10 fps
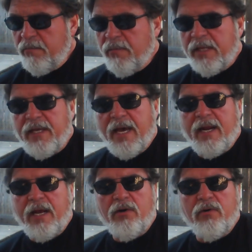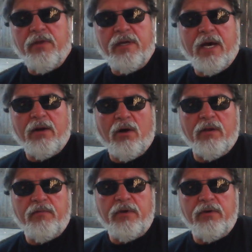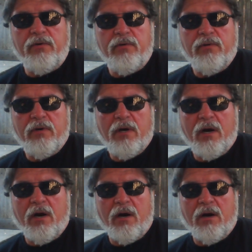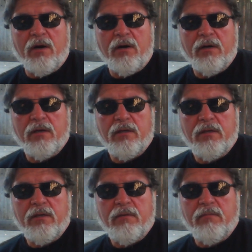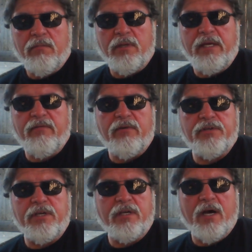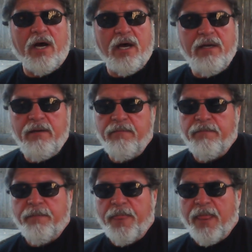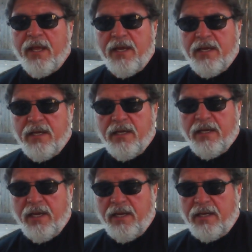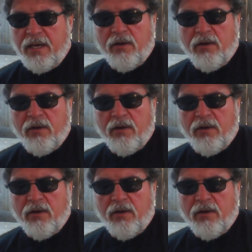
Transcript: but that I know that not all of you are believers in God, and not